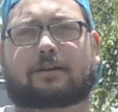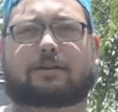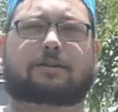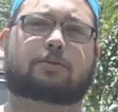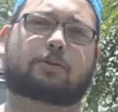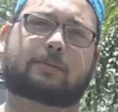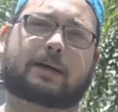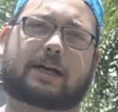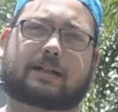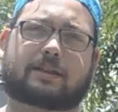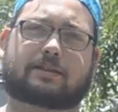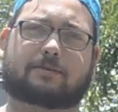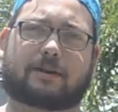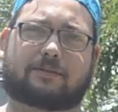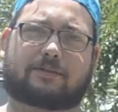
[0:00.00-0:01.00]
Your
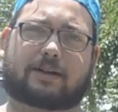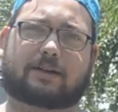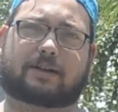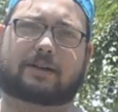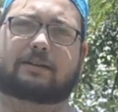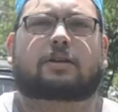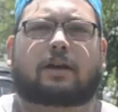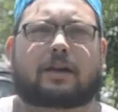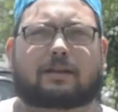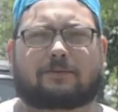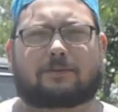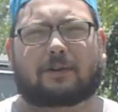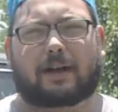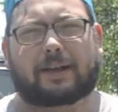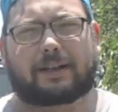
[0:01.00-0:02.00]
mileage may vary. So as of
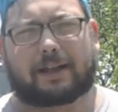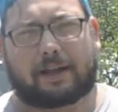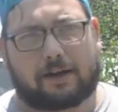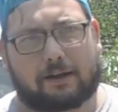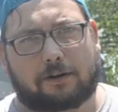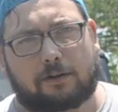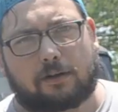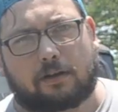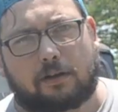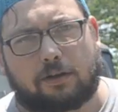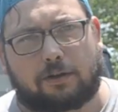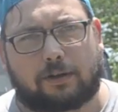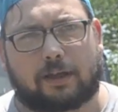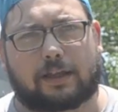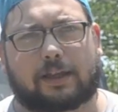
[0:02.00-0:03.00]
right now,
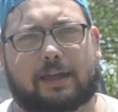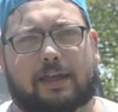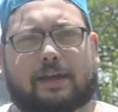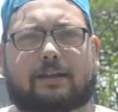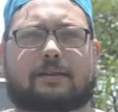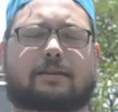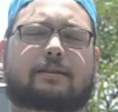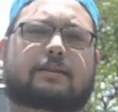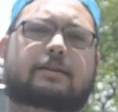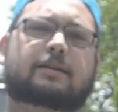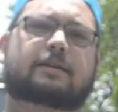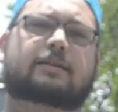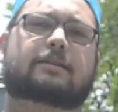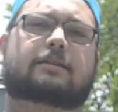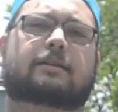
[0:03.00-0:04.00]
you can get
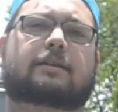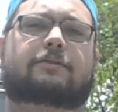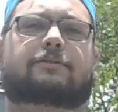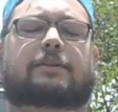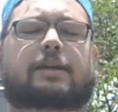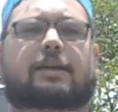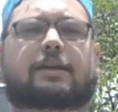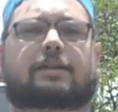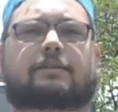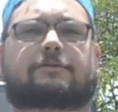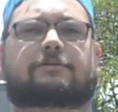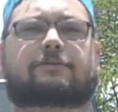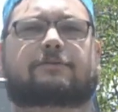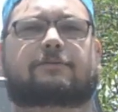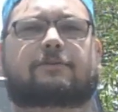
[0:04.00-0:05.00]
this lift kit
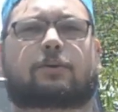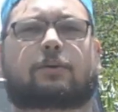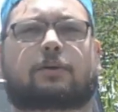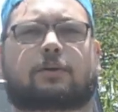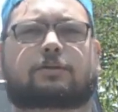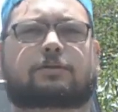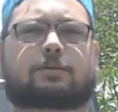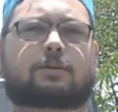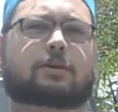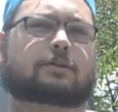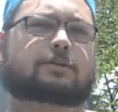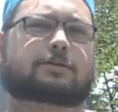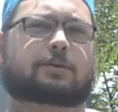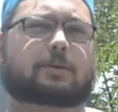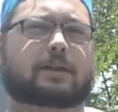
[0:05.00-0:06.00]
for
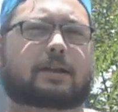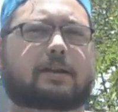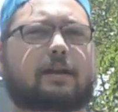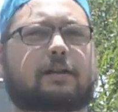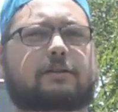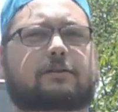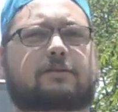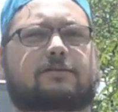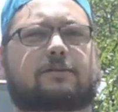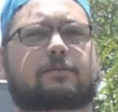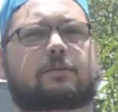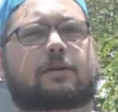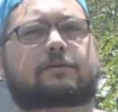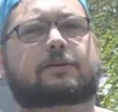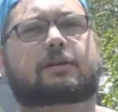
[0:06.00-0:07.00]
$220 from
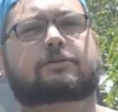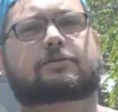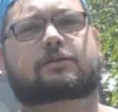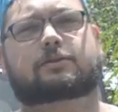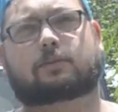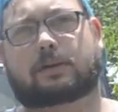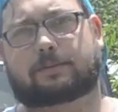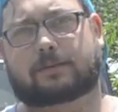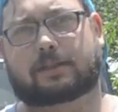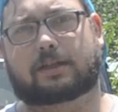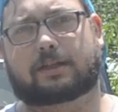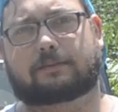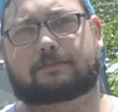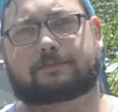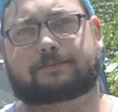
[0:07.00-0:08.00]
Rough Country's website.